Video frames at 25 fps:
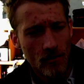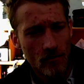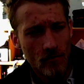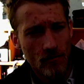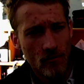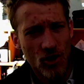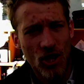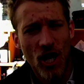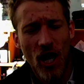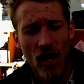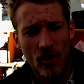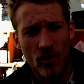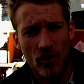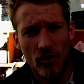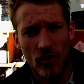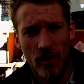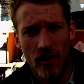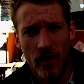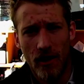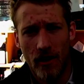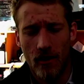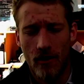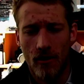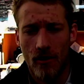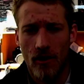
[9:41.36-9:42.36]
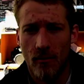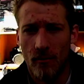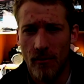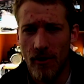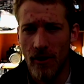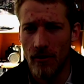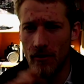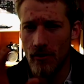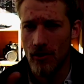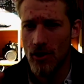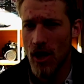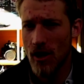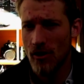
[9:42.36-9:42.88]
check on
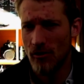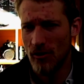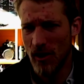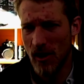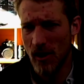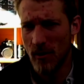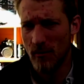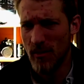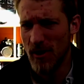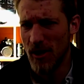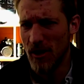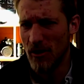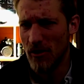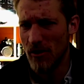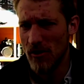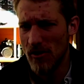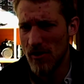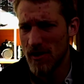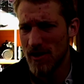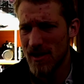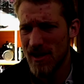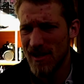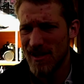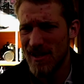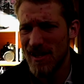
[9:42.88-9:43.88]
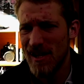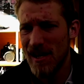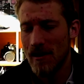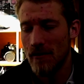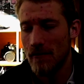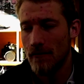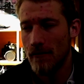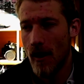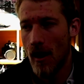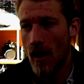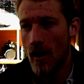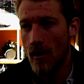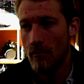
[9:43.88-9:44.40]
the computers to see
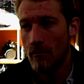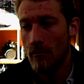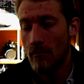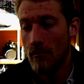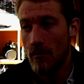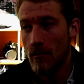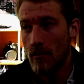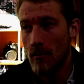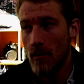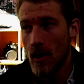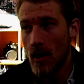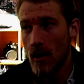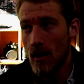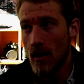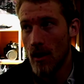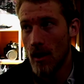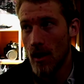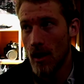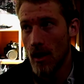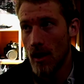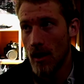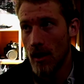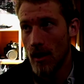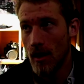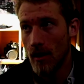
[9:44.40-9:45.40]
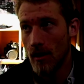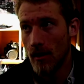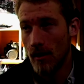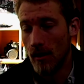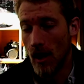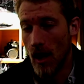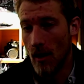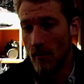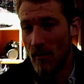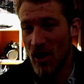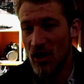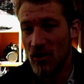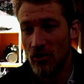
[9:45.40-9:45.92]
if
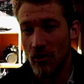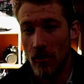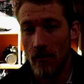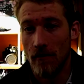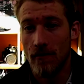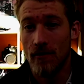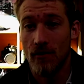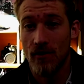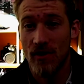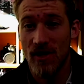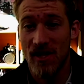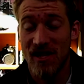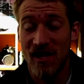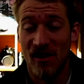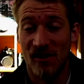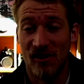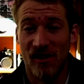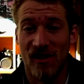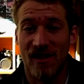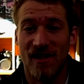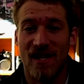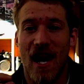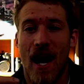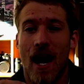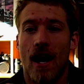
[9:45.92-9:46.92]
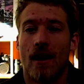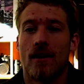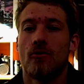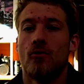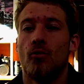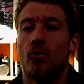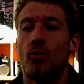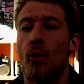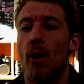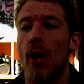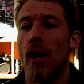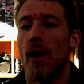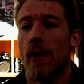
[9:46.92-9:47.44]
my nerves are still intact
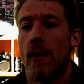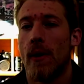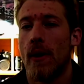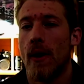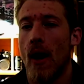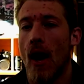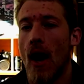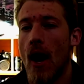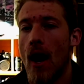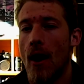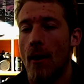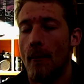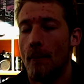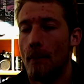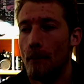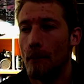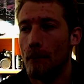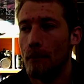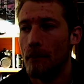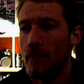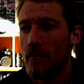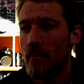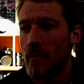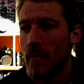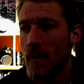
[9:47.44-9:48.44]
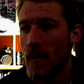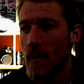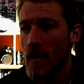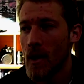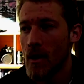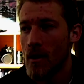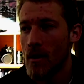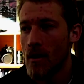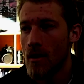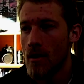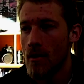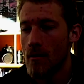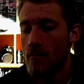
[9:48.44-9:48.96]
with
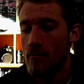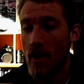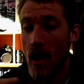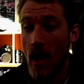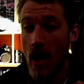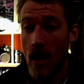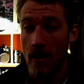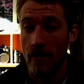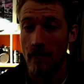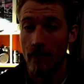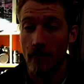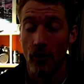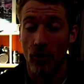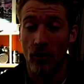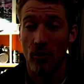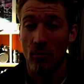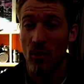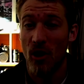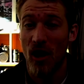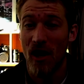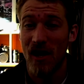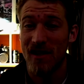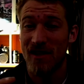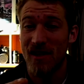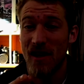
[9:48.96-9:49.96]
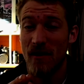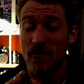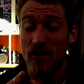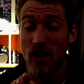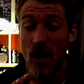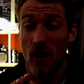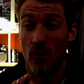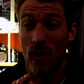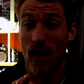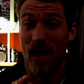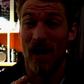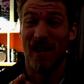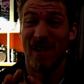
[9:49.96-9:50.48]
my vertebrae and stuff, so
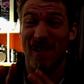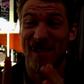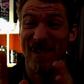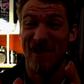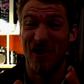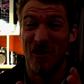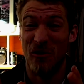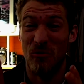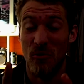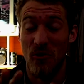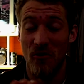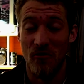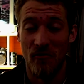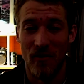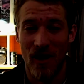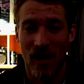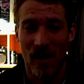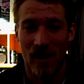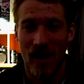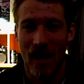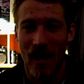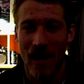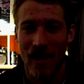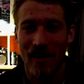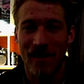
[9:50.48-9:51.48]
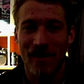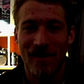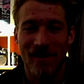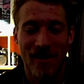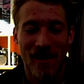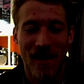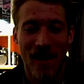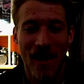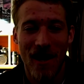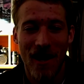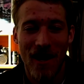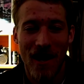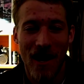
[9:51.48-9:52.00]
that way I could still move my legs.
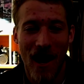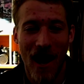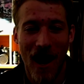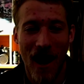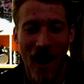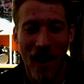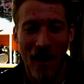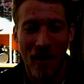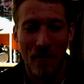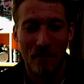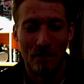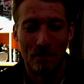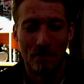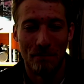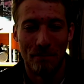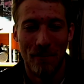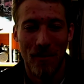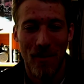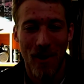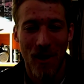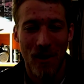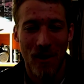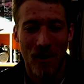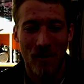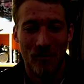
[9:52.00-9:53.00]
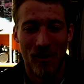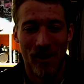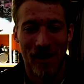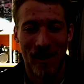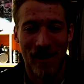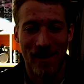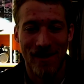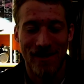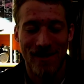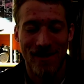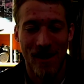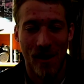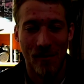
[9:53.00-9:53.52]
But
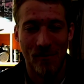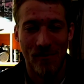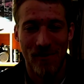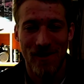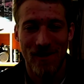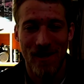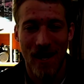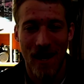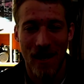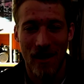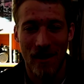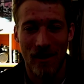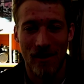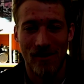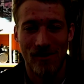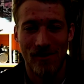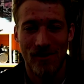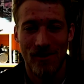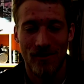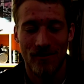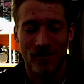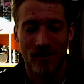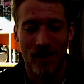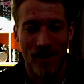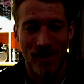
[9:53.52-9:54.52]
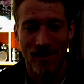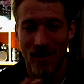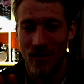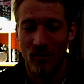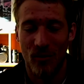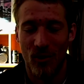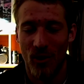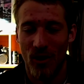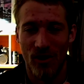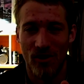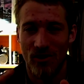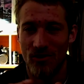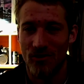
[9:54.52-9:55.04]
then at some stage, like some
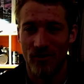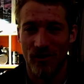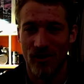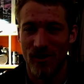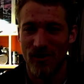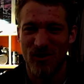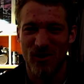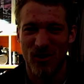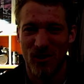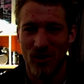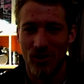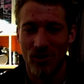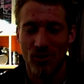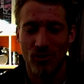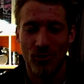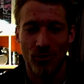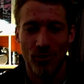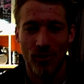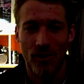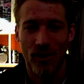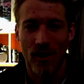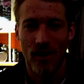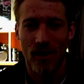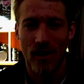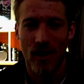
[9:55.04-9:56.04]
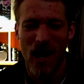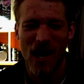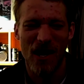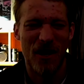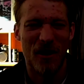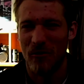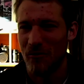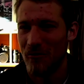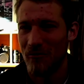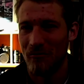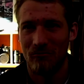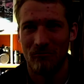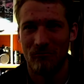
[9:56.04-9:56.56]
point during the surgery, I
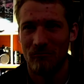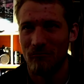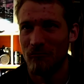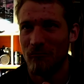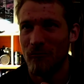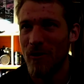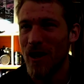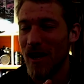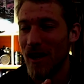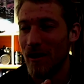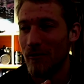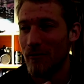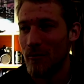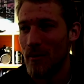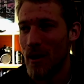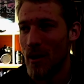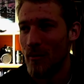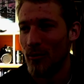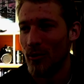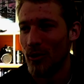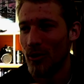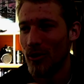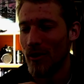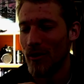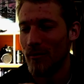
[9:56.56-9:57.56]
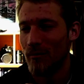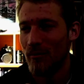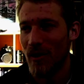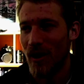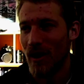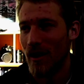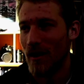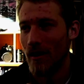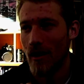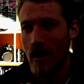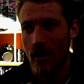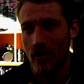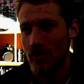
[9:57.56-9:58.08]
don't really remember it,
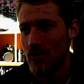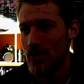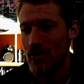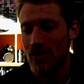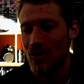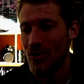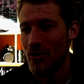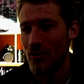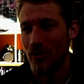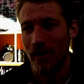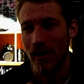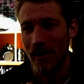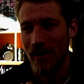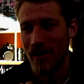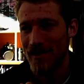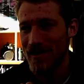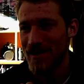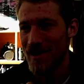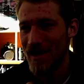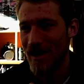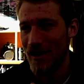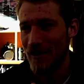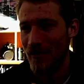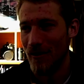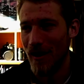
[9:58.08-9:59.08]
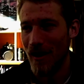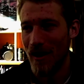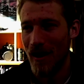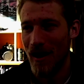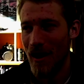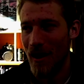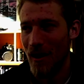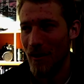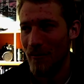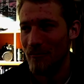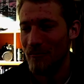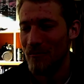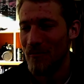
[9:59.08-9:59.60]
but I was told this anyway,
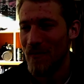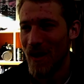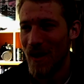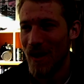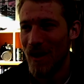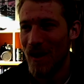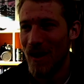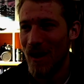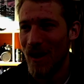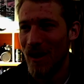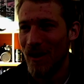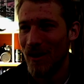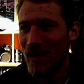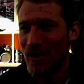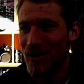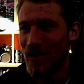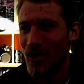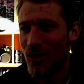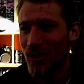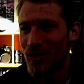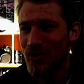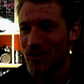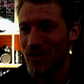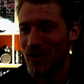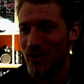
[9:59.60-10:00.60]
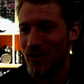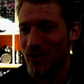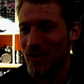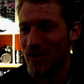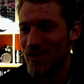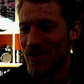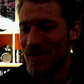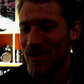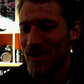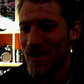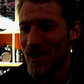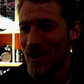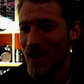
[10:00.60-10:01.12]
the
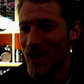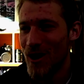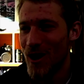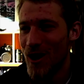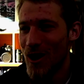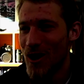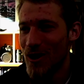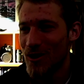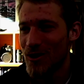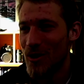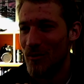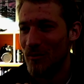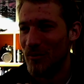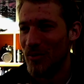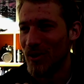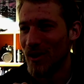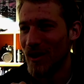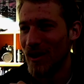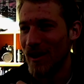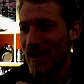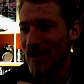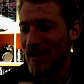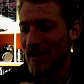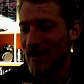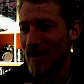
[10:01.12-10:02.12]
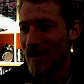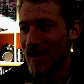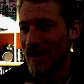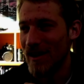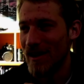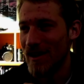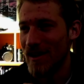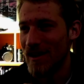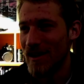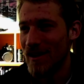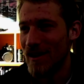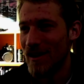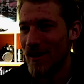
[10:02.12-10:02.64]
doctors
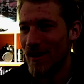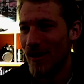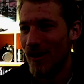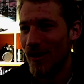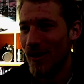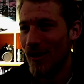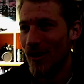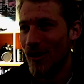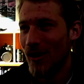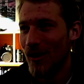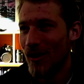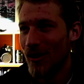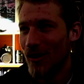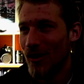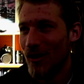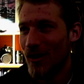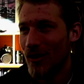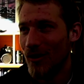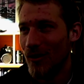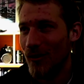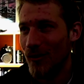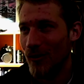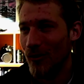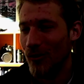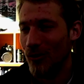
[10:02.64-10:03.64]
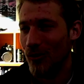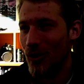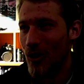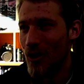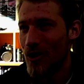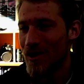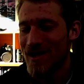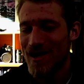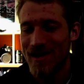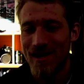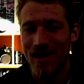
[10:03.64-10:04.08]
completely lost